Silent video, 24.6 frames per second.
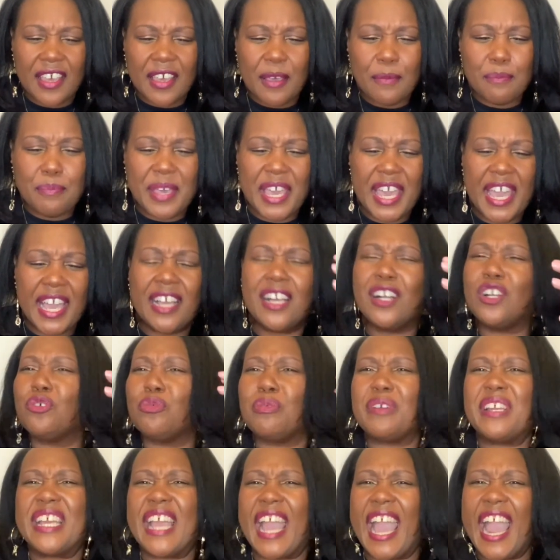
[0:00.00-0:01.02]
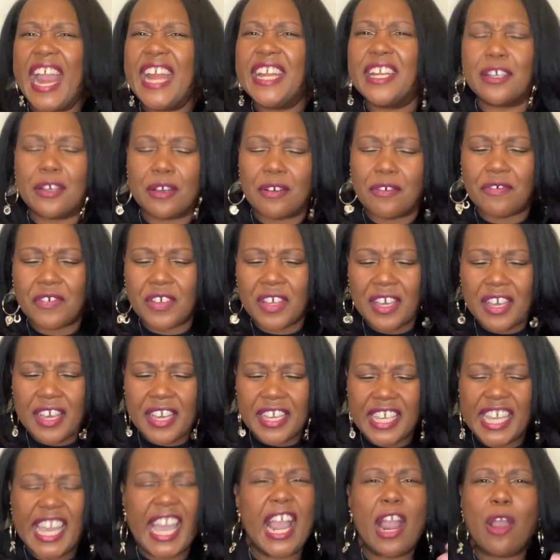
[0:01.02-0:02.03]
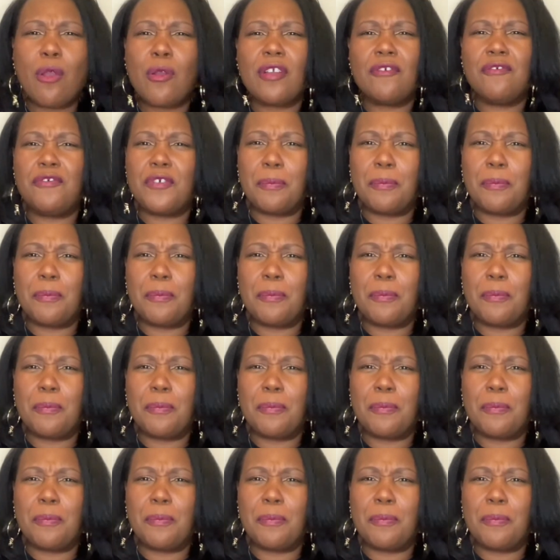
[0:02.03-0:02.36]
being a creative, caring for